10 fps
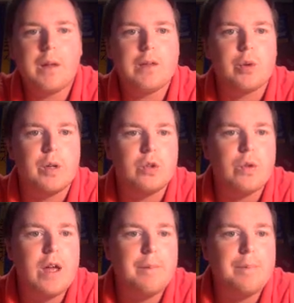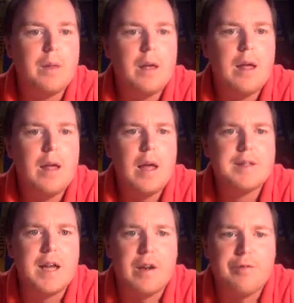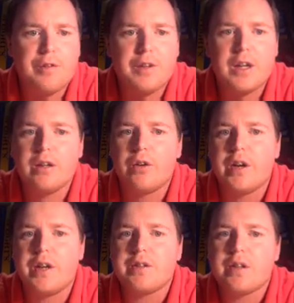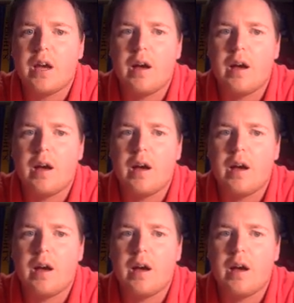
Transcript: So we do that. Tan of 15 degrees,